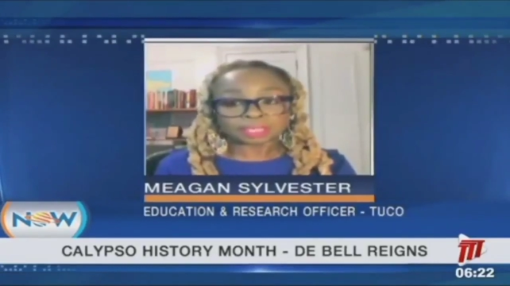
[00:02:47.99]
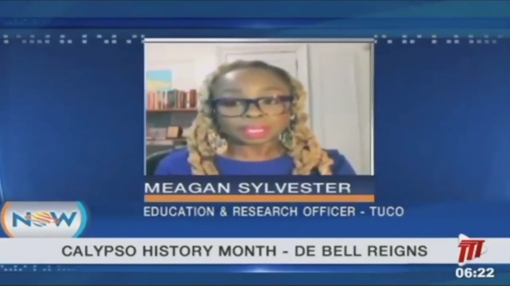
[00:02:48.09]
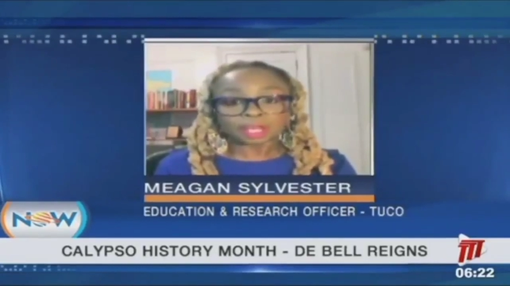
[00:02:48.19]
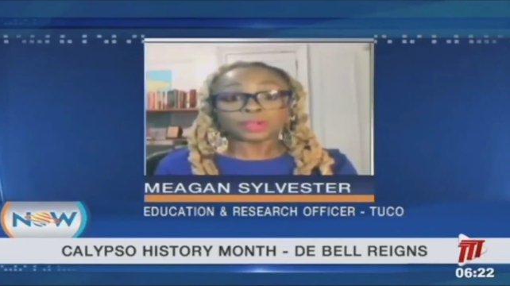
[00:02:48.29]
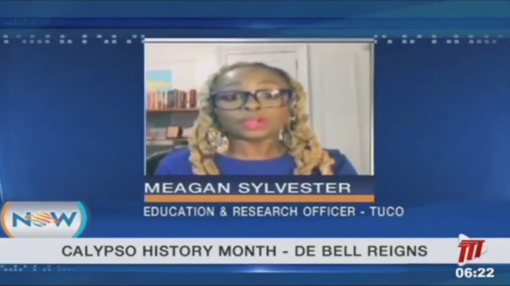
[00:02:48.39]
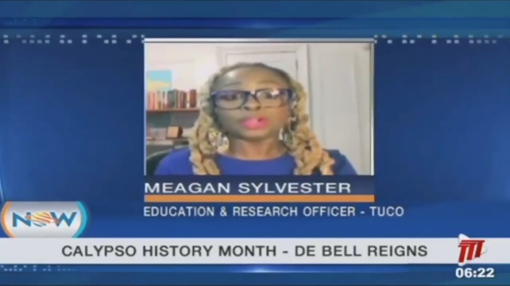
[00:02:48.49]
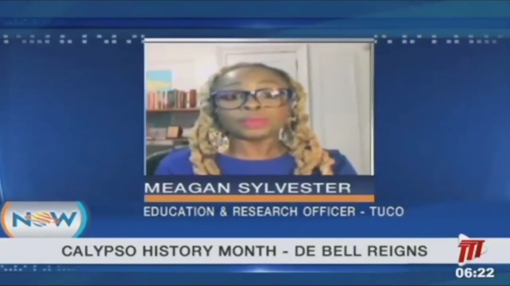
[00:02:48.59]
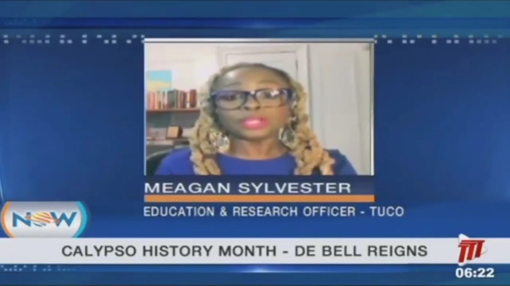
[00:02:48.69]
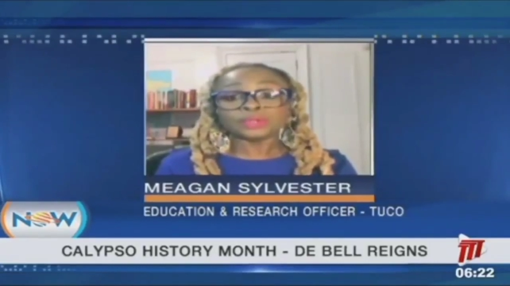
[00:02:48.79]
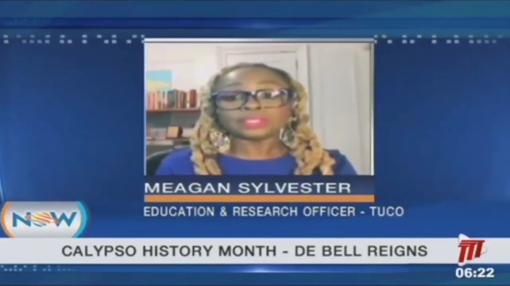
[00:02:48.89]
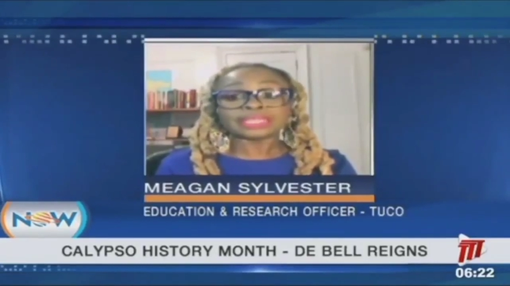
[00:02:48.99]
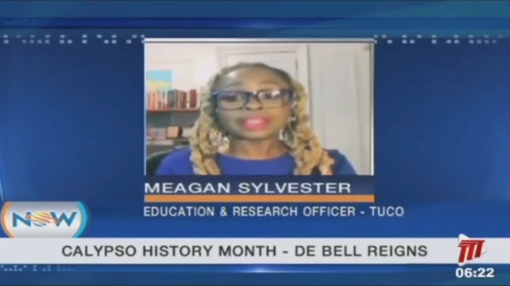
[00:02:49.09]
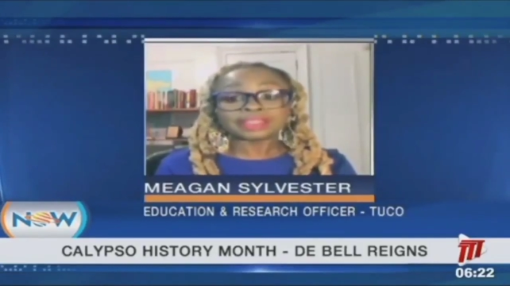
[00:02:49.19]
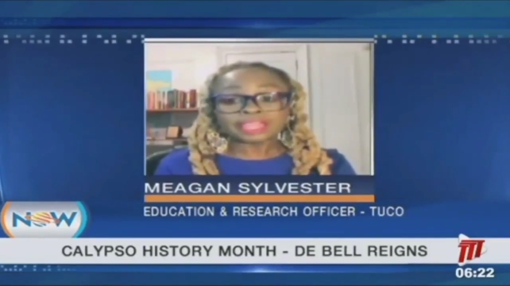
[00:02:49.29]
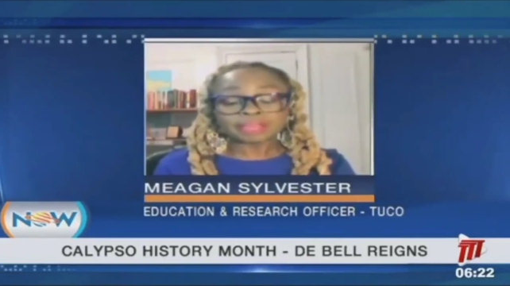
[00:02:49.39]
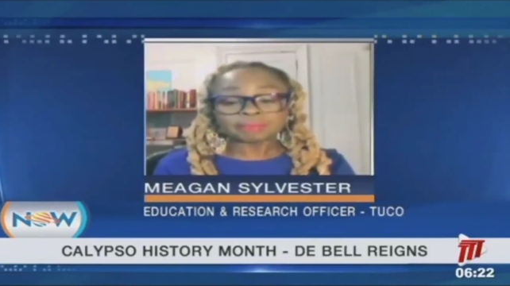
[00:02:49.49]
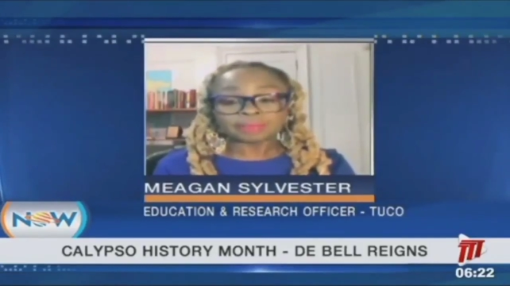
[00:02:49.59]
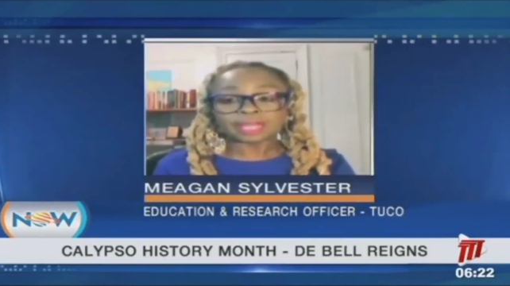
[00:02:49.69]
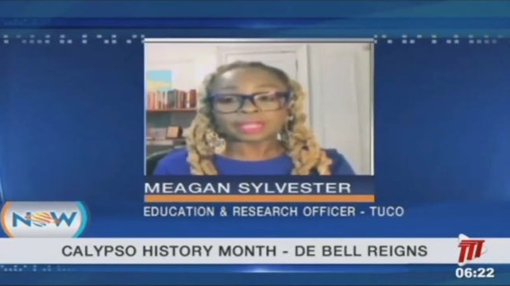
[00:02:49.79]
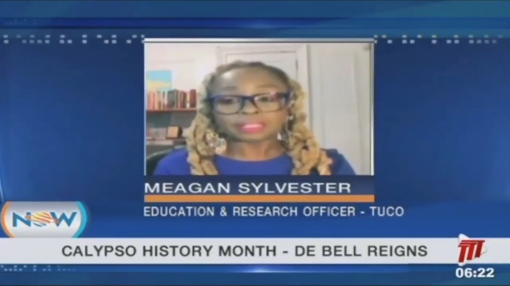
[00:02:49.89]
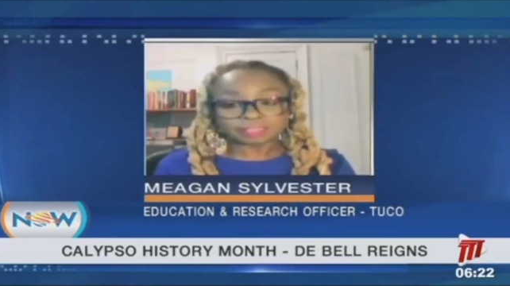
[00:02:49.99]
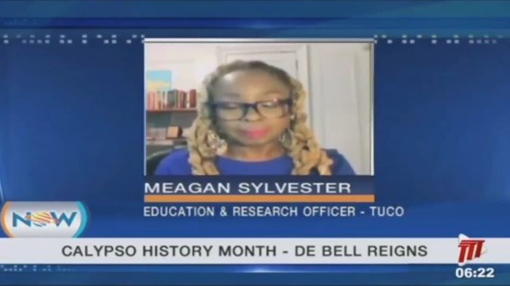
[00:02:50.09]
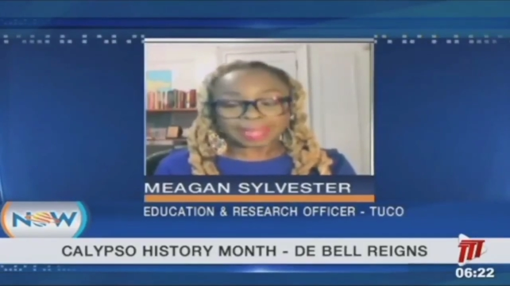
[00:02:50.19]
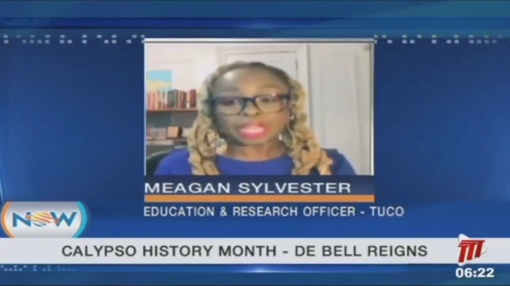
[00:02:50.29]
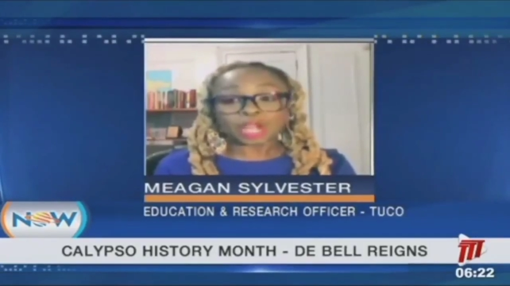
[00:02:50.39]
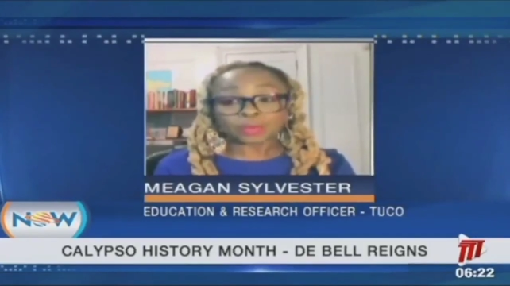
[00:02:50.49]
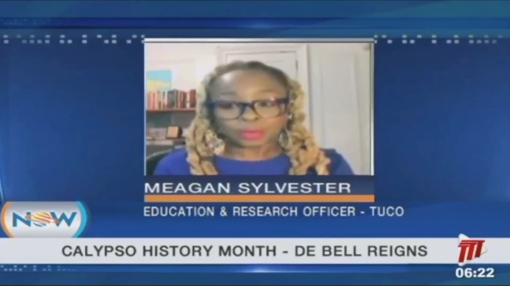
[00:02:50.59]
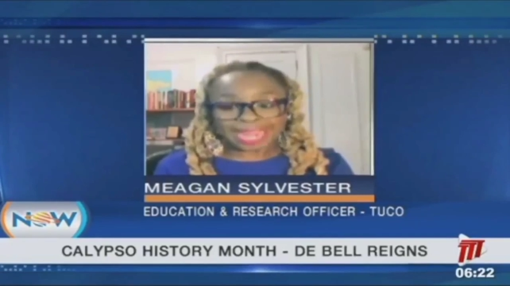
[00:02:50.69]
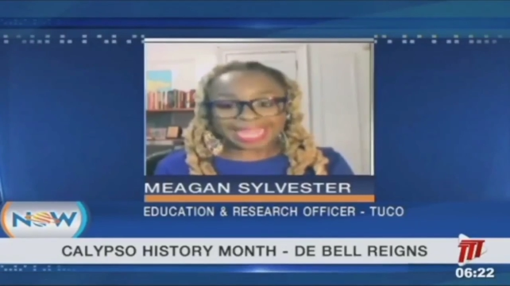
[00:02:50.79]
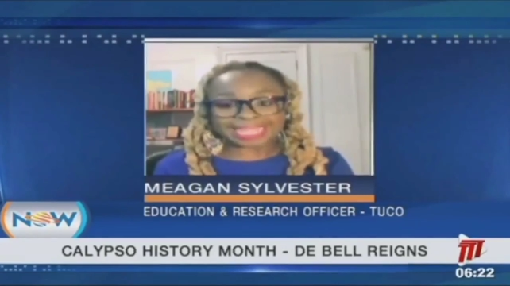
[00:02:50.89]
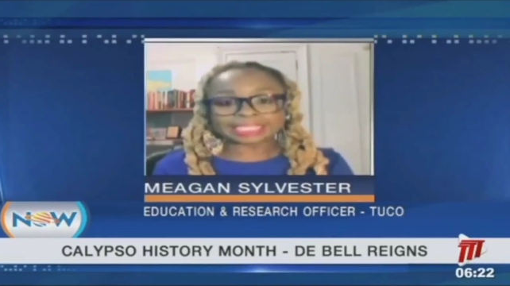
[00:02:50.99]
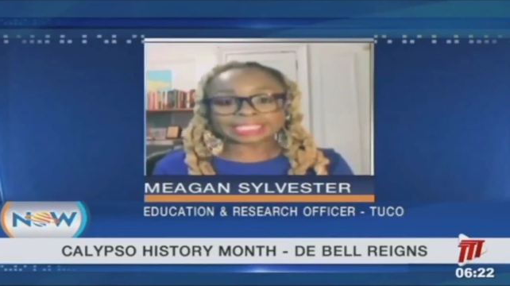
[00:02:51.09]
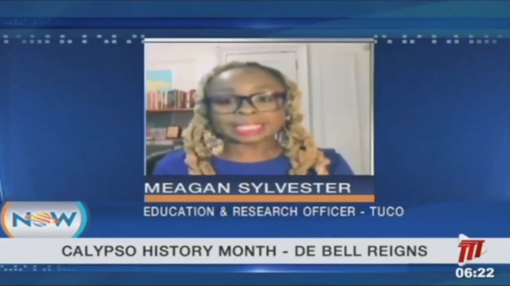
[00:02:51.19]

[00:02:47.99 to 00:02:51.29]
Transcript: We're going to be using the theme, The Bell Rings,